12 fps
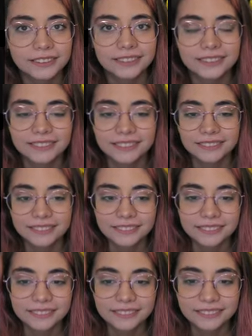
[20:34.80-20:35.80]

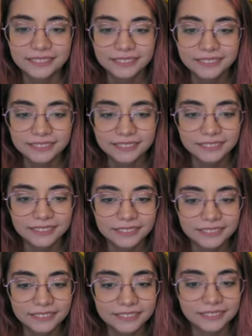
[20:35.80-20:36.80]

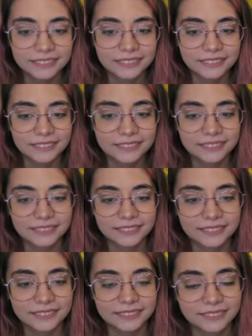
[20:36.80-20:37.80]

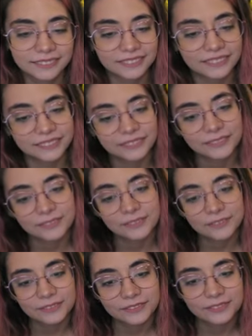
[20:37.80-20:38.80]

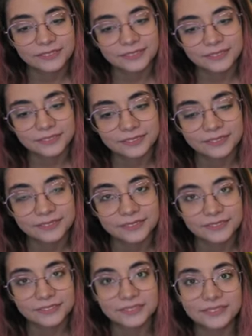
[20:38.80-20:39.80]

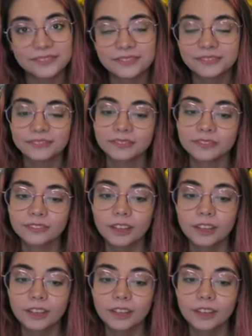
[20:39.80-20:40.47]
The person shown says nothing.